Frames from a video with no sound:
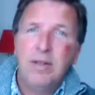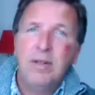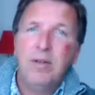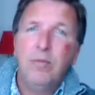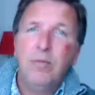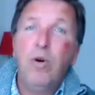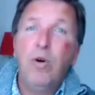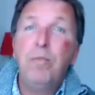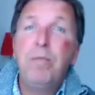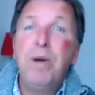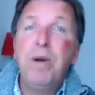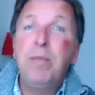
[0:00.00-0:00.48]

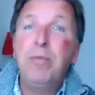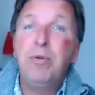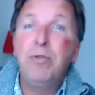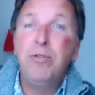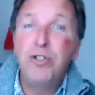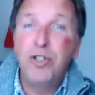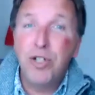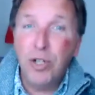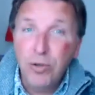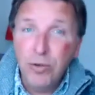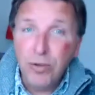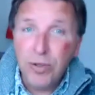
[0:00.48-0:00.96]
Well, people
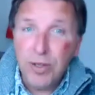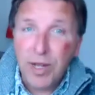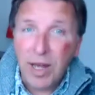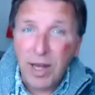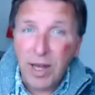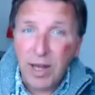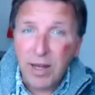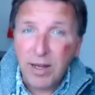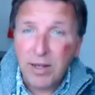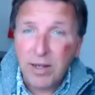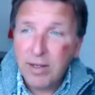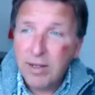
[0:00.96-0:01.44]
do
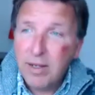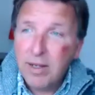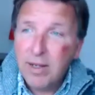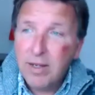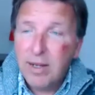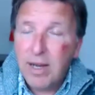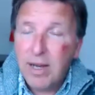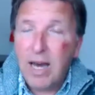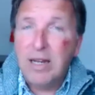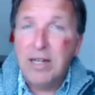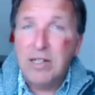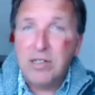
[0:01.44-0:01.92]
care,
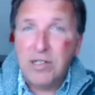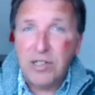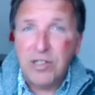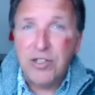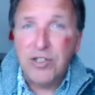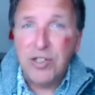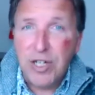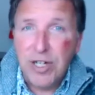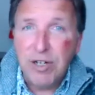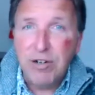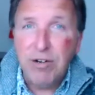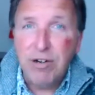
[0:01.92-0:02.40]
and it's a
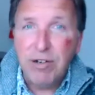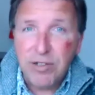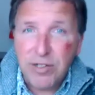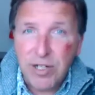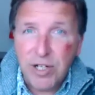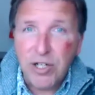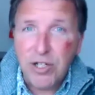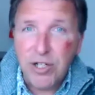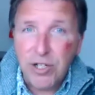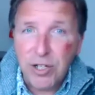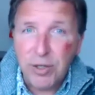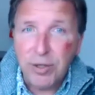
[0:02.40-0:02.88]
serious
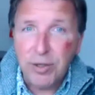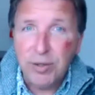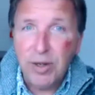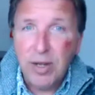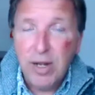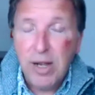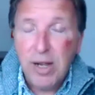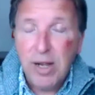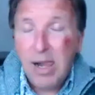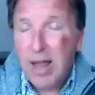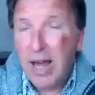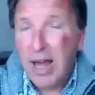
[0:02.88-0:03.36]
issue.
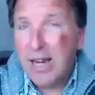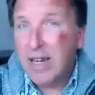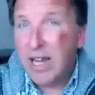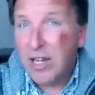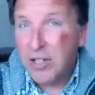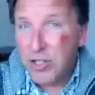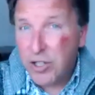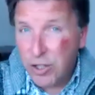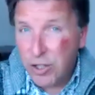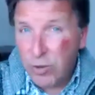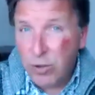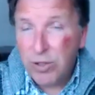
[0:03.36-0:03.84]
And
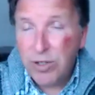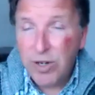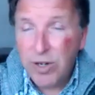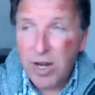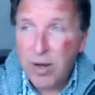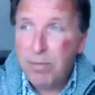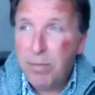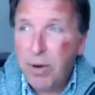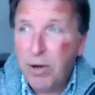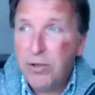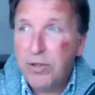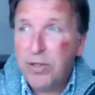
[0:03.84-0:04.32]
as you and I
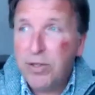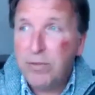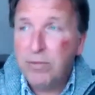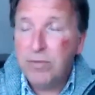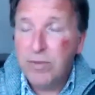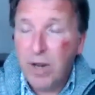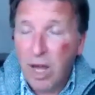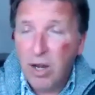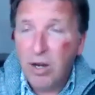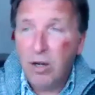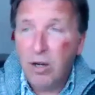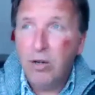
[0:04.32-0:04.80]
both
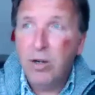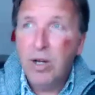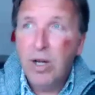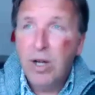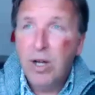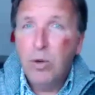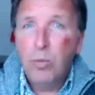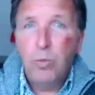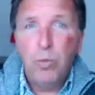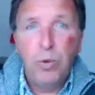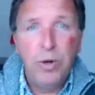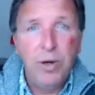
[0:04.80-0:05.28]
know,
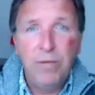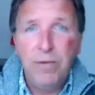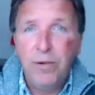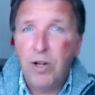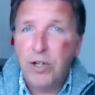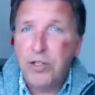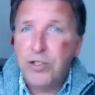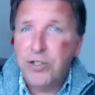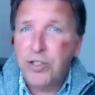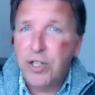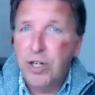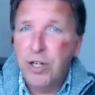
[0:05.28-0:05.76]
we've
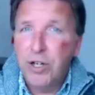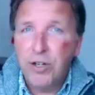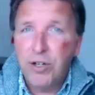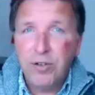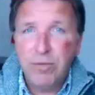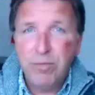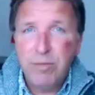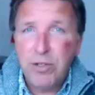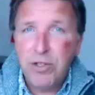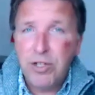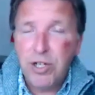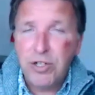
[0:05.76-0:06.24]
lost a lot
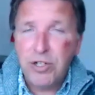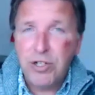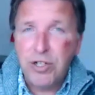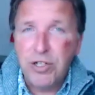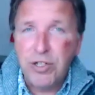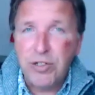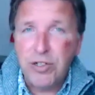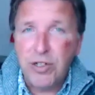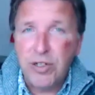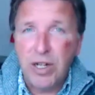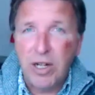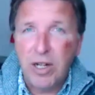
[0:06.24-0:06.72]
of
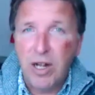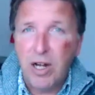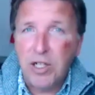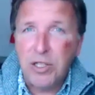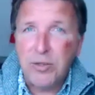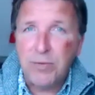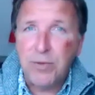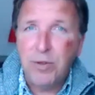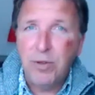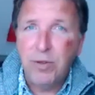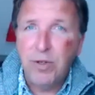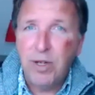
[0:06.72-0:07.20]
magicians in the
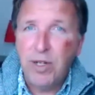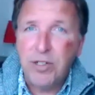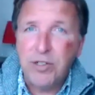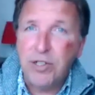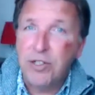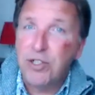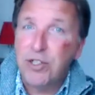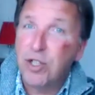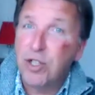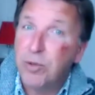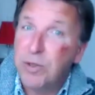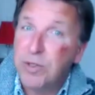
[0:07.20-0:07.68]
last few years to
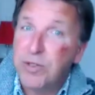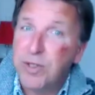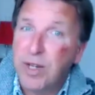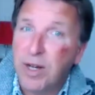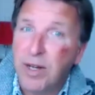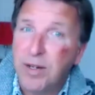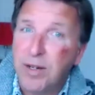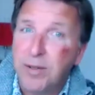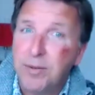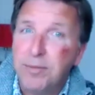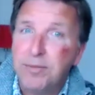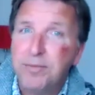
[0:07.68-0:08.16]

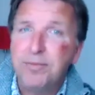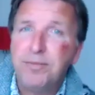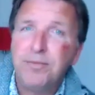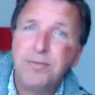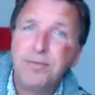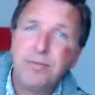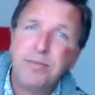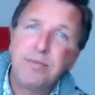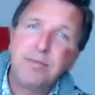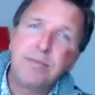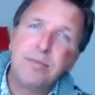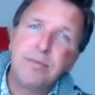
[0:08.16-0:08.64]
suicide.
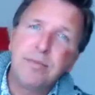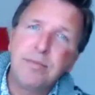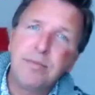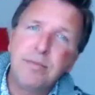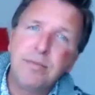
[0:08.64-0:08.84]
Yeah,